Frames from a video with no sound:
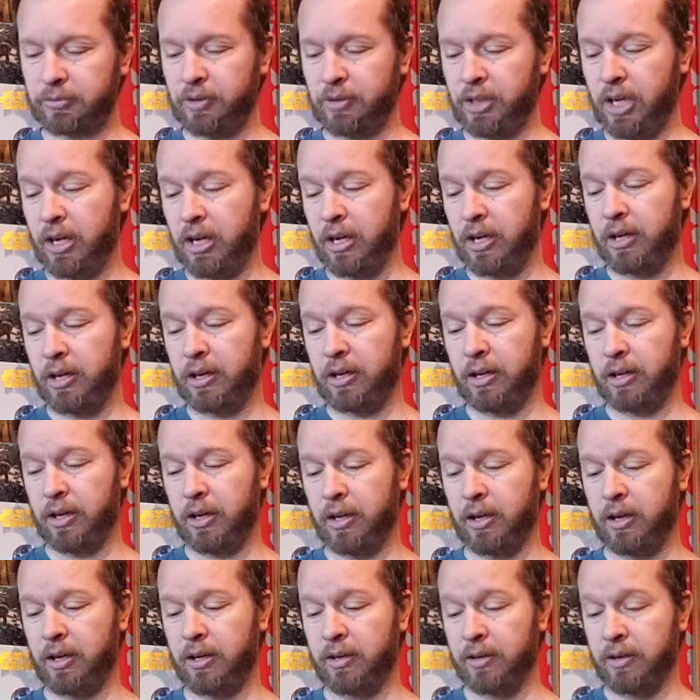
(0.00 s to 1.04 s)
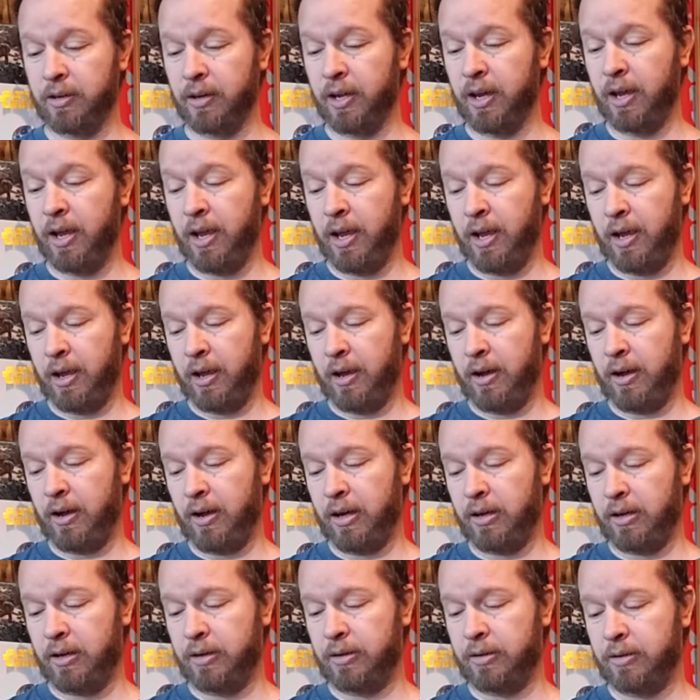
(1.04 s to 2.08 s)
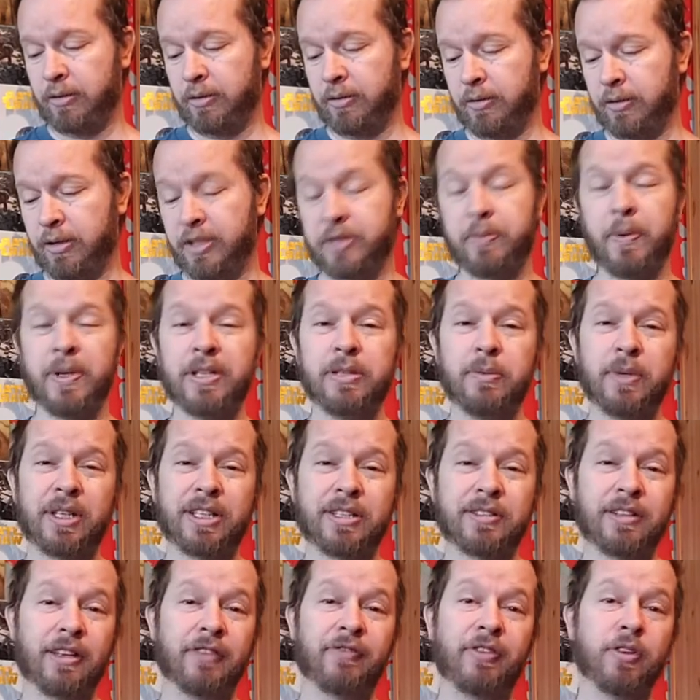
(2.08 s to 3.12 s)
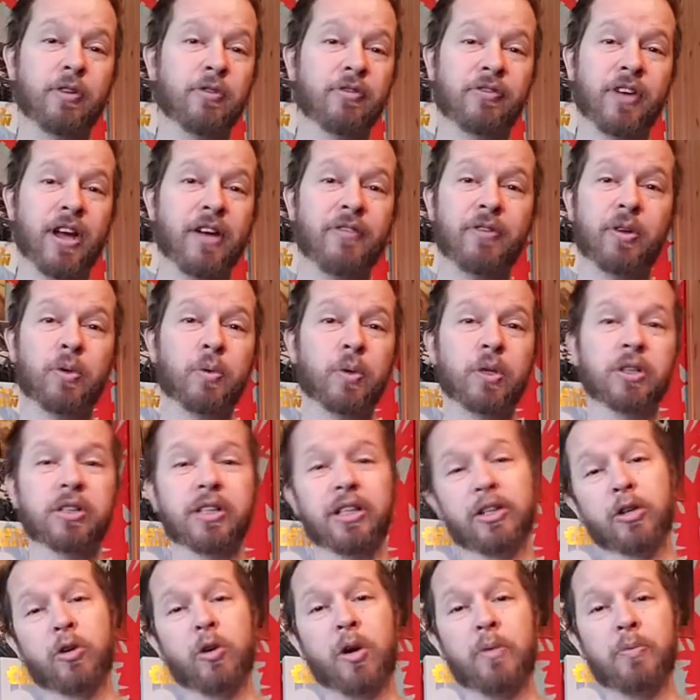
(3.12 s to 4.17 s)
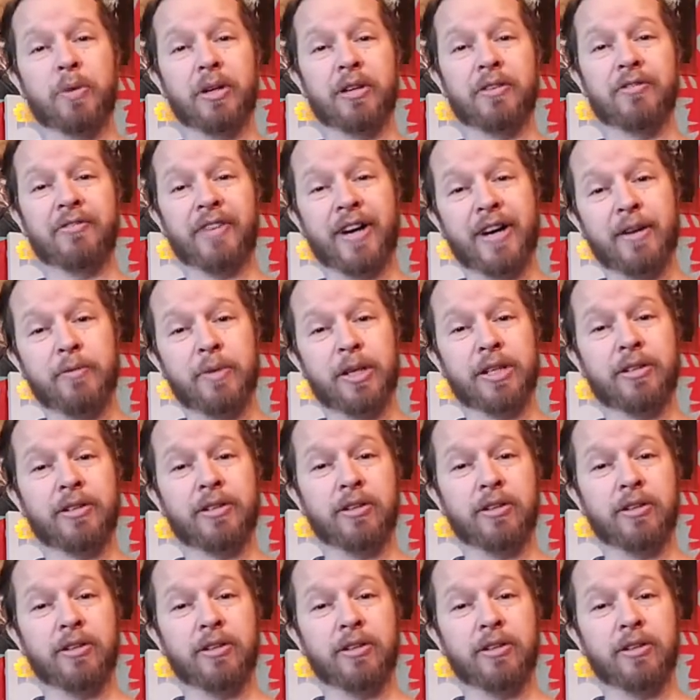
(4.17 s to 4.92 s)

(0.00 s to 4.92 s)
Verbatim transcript: uh, and uh, especially because if you've ever worked in a corporate environment,